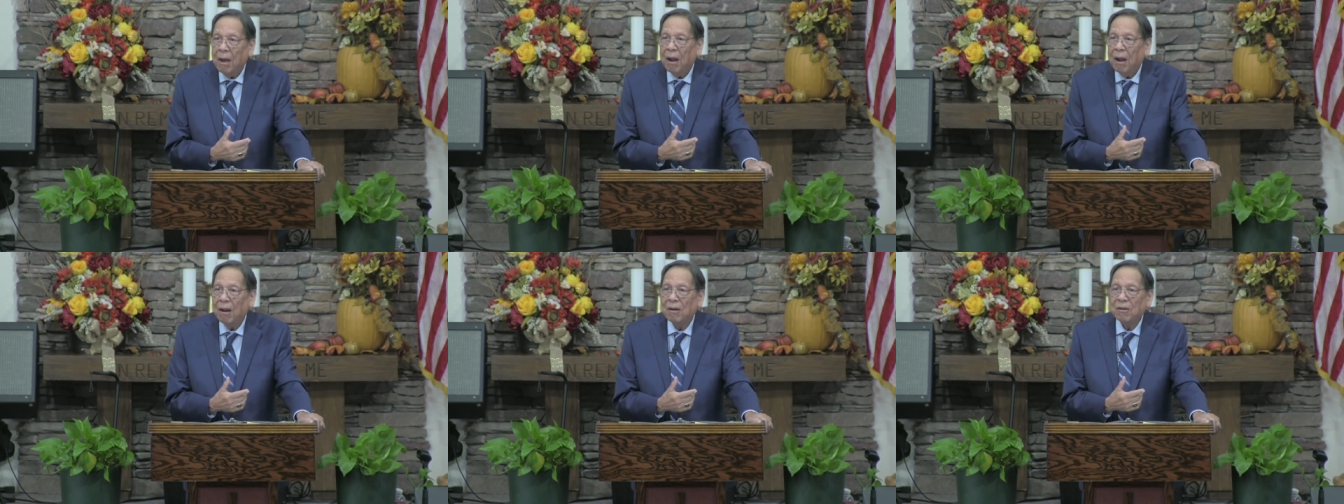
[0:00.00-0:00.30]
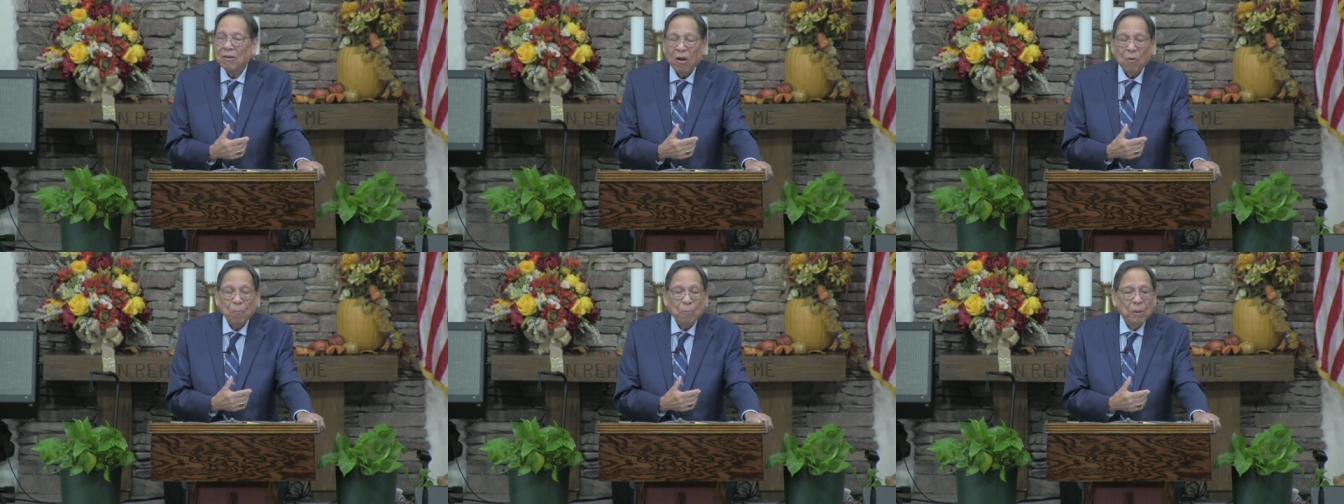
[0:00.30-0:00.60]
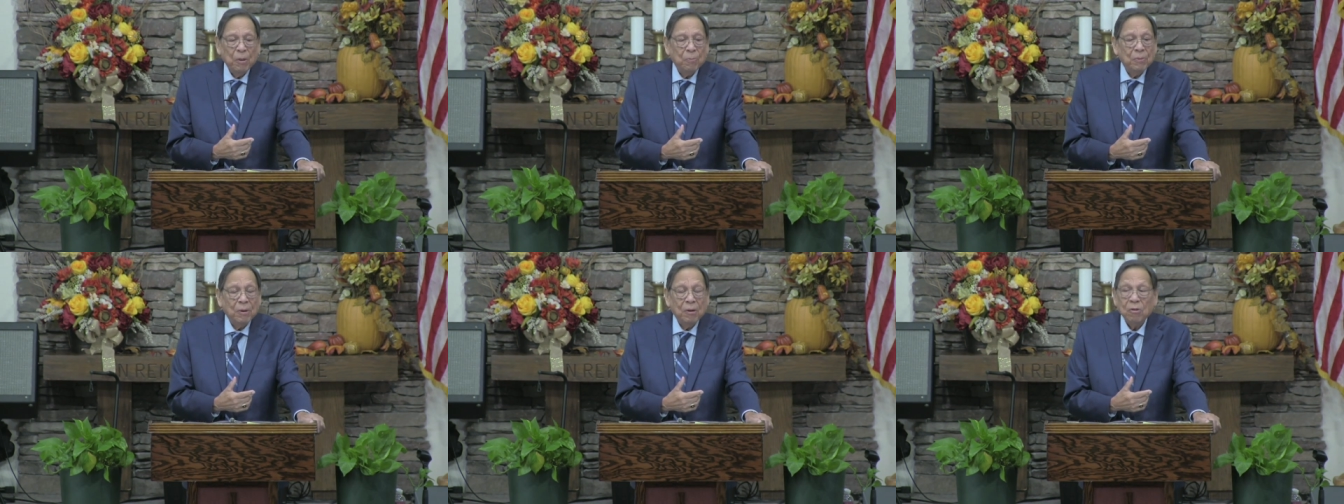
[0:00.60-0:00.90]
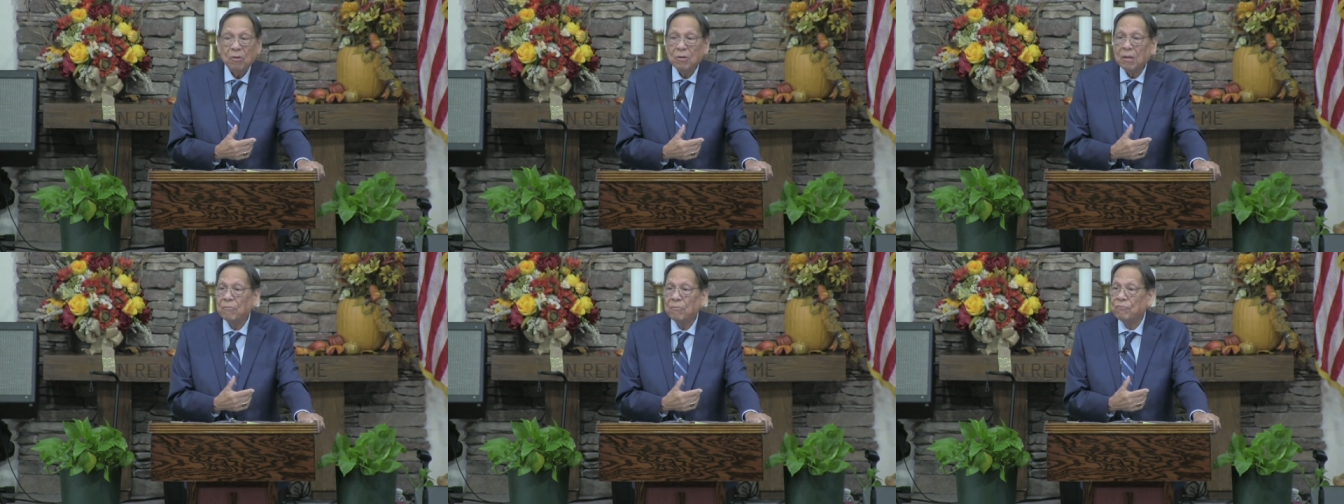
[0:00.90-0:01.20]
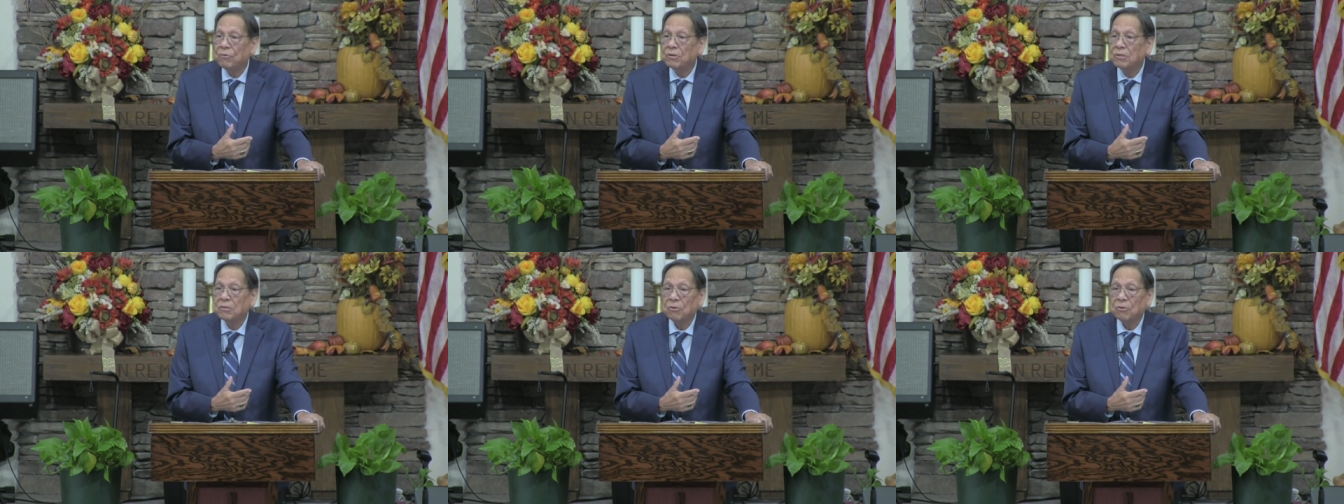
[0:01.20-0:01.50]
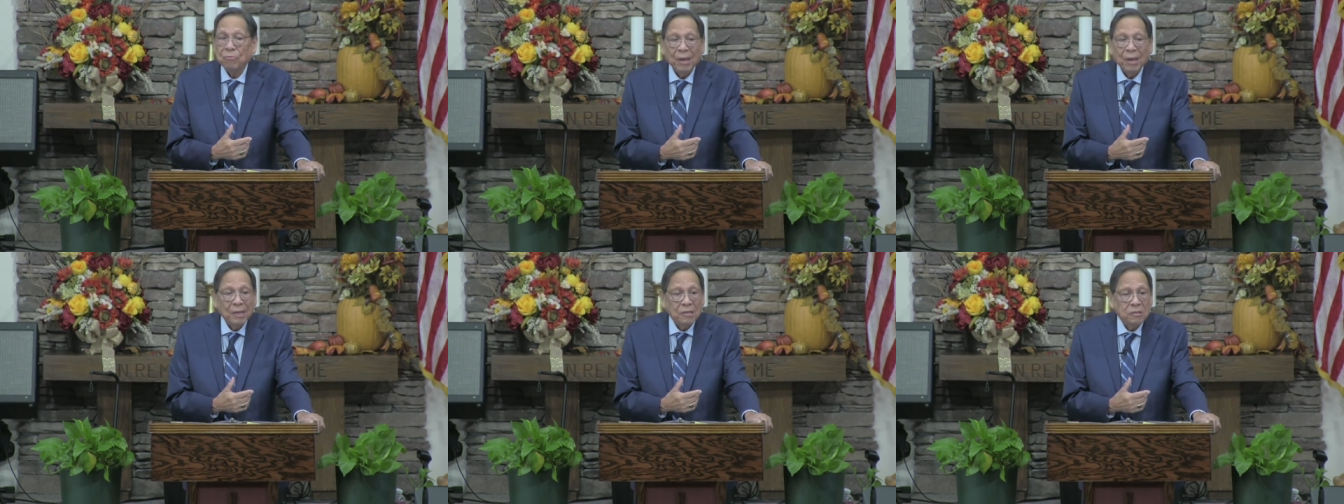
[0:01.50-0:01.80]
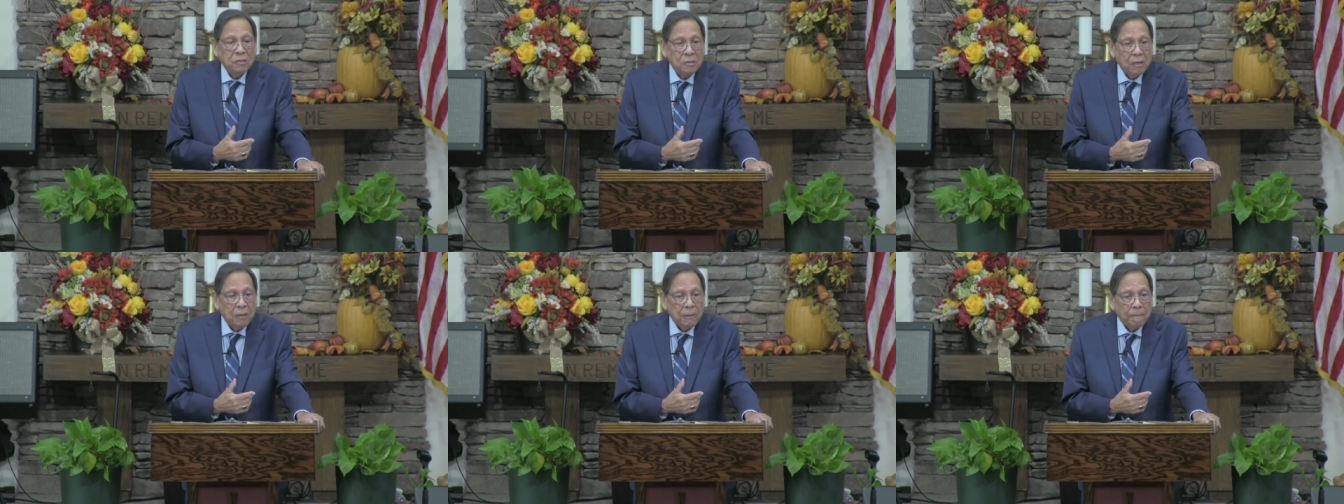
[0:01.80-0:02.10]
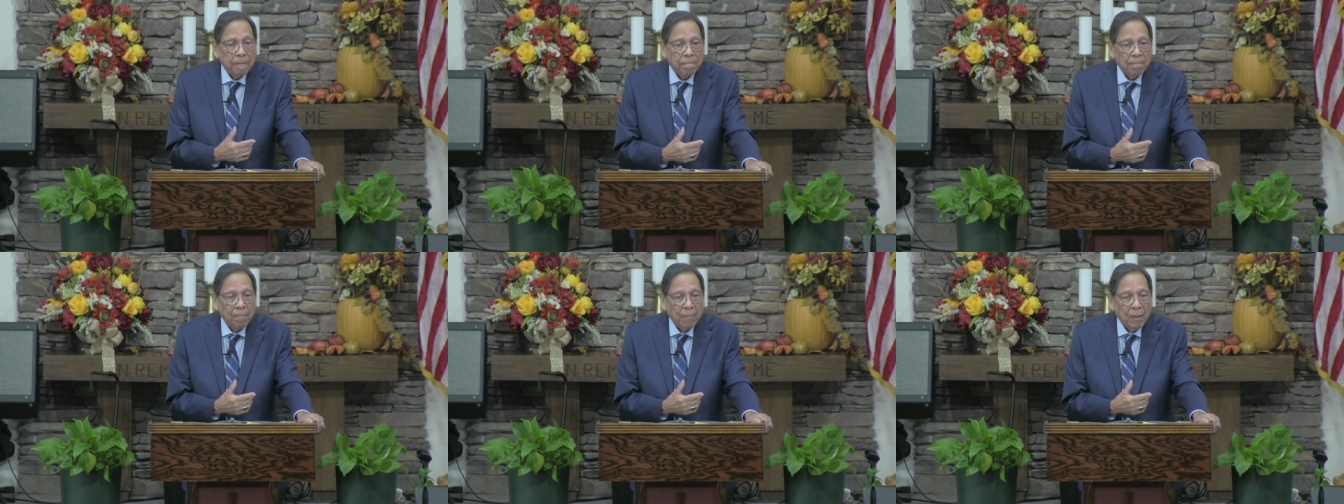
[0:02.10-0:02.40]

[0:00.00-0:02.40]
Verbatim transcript: Our young people are looking for direction.